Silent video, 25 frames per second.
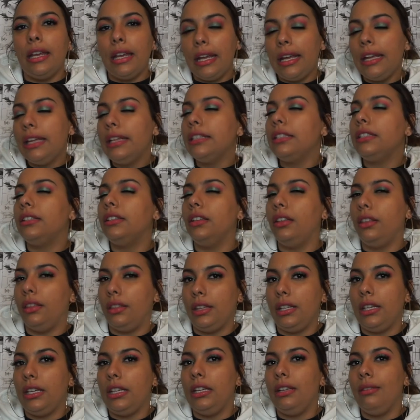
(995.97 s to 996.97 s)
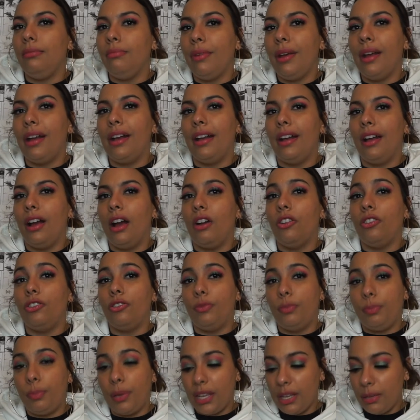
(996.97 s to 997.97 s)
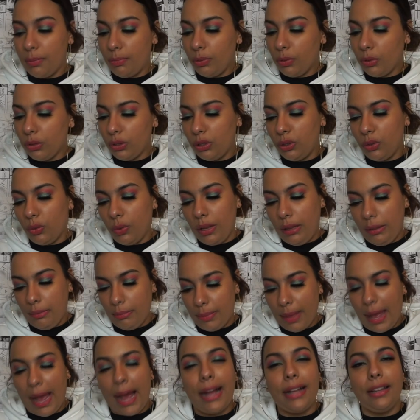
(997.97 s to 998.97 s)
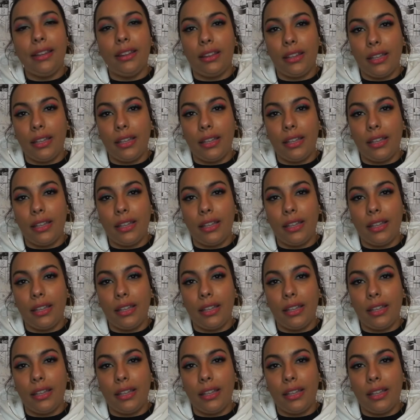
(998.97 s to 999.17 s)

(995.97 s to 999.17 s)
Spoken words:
is the theme of people doing bad